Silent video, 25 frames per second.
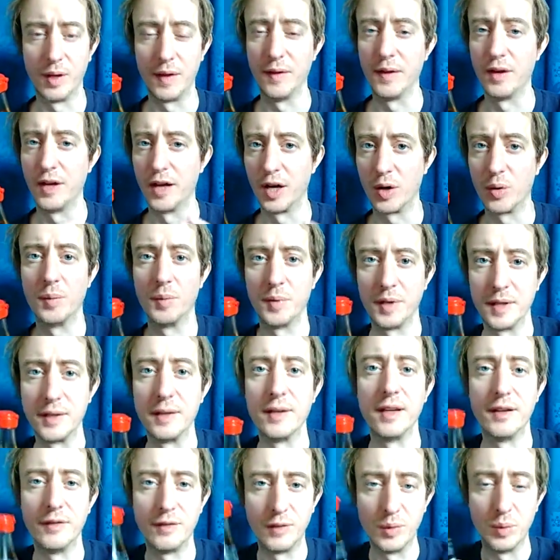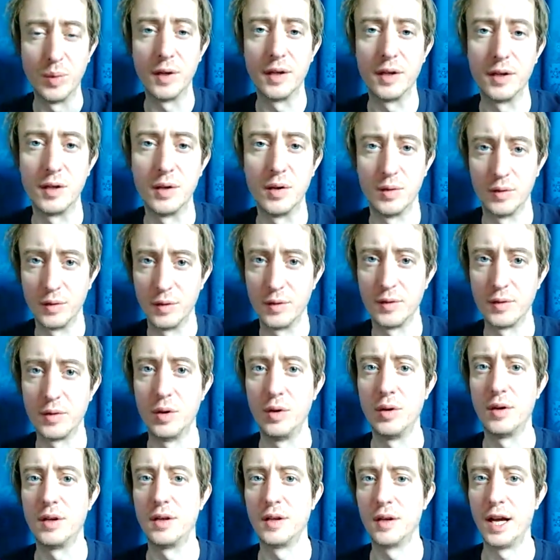the dark one. But if you want to go
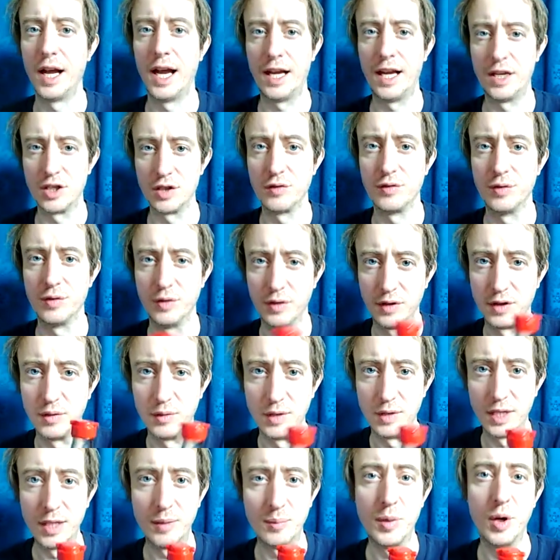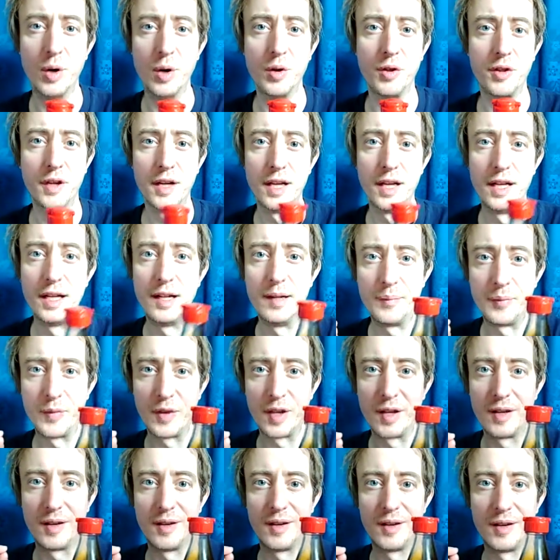cook Asian food, you need both.
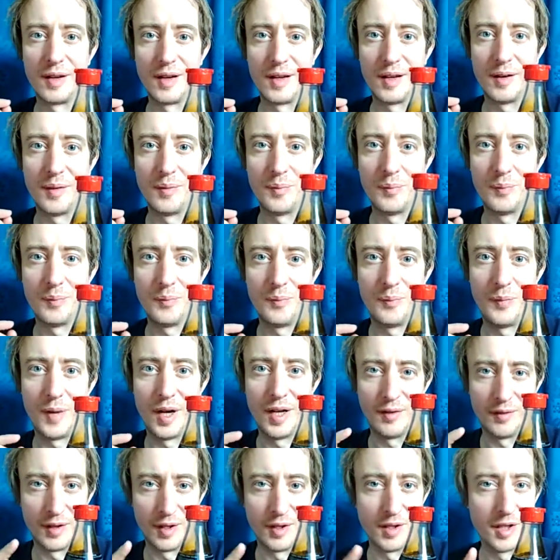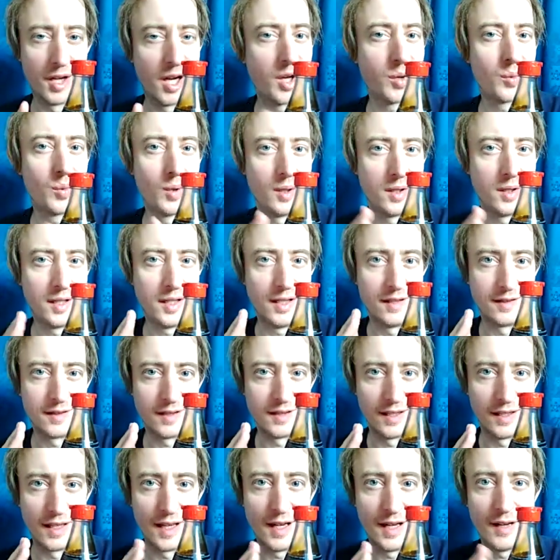But the dark one is
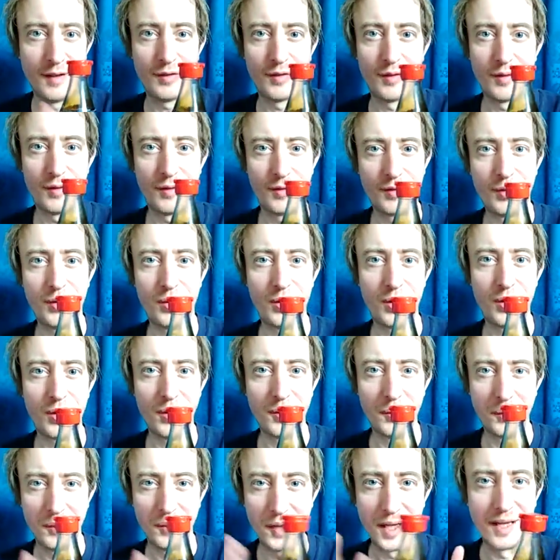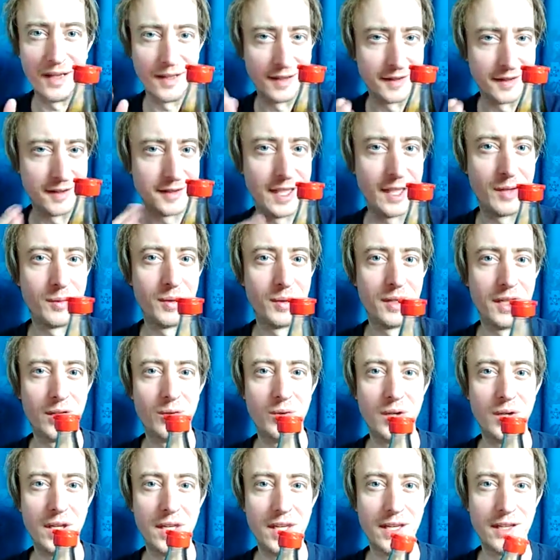enough for being a secret
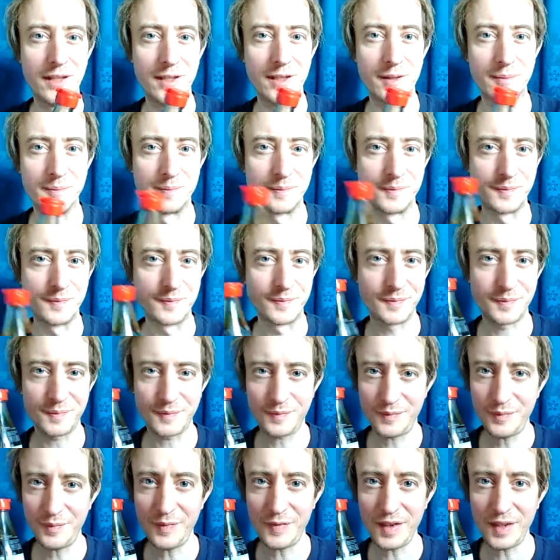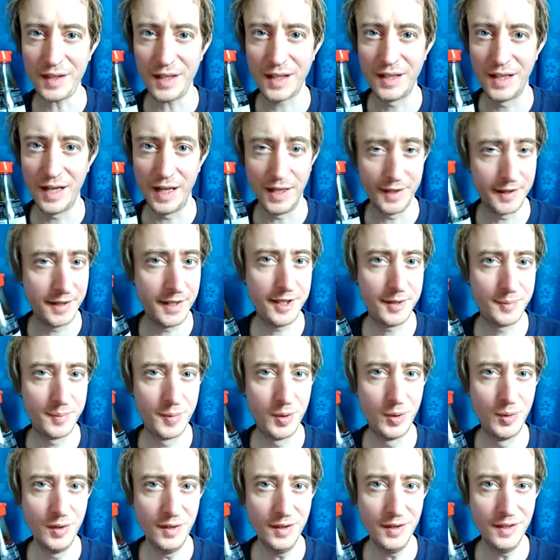ingredient. A
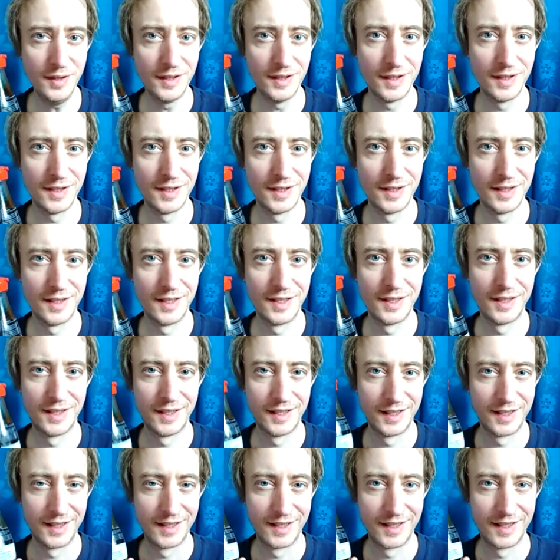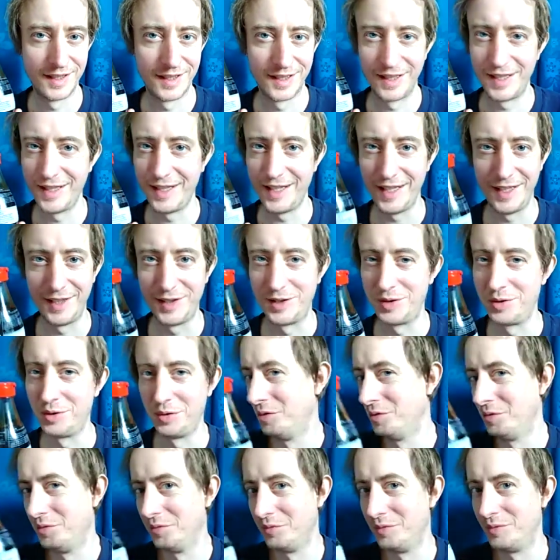teaspoon
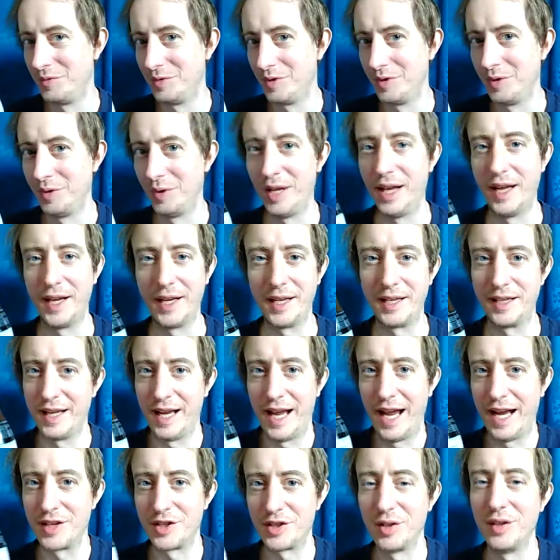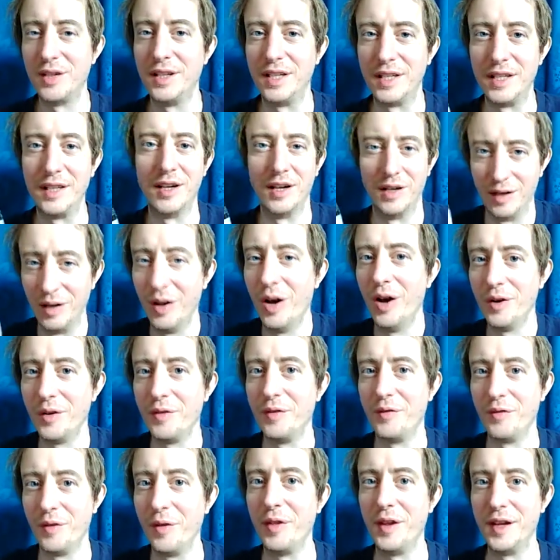into, like, actually a lot
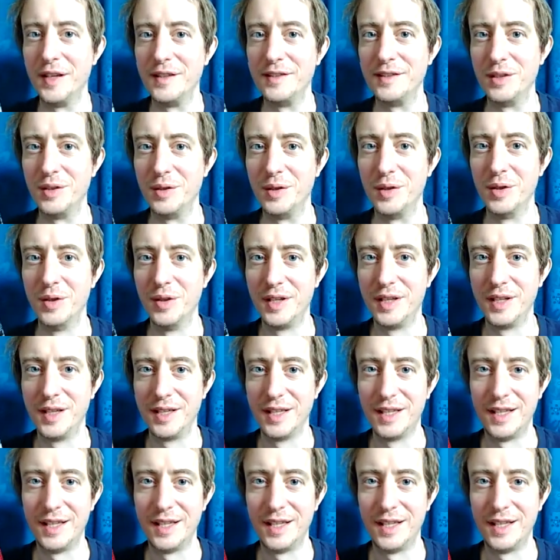of the things you cook